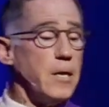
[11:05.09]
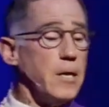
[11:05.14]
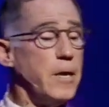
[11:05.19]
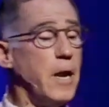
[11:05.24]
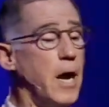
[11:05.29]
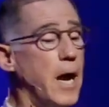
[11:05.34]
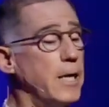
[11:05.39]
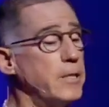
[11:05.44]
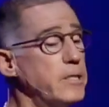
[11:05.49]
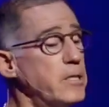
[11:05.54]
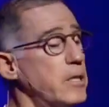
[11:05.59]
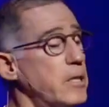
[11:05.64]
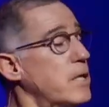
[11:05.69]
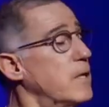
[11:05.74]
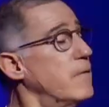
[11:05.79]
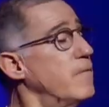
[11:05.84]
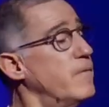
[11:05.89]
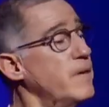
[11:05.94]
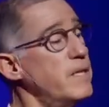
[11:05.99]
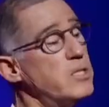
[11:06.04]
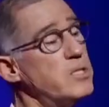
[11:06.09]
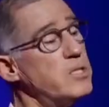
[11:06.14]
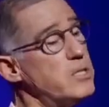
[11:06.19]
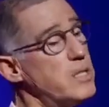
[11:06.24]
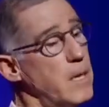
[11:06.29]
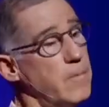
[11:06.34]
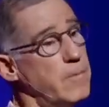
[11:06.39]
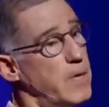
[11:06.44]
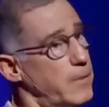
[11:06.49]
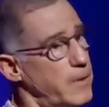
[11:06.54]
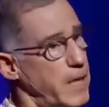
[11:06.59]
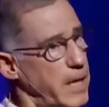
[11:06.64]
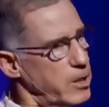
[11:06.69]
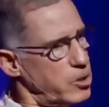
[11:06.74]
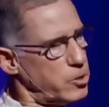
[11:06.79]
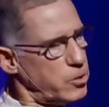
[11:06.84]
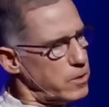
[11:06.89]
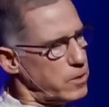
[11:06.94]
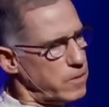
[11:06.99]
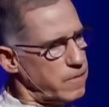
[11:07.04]
not to convince them that
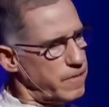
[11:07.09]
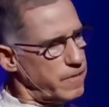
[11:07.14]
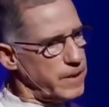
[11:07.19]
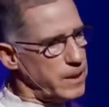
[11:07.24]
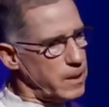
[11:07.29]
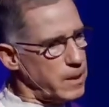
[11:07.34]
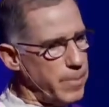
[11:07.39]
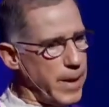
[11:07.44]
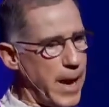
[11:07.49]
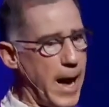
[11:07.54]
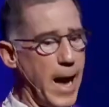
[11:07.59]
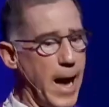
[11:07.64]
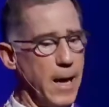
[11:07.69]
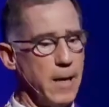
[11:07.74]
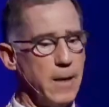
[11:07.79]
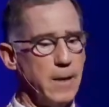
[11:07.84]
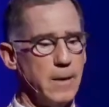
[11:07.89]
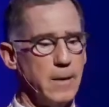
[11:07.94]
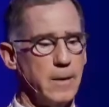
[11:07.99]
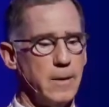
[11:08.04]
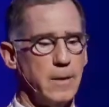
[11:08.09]
they shouldn't feel bad,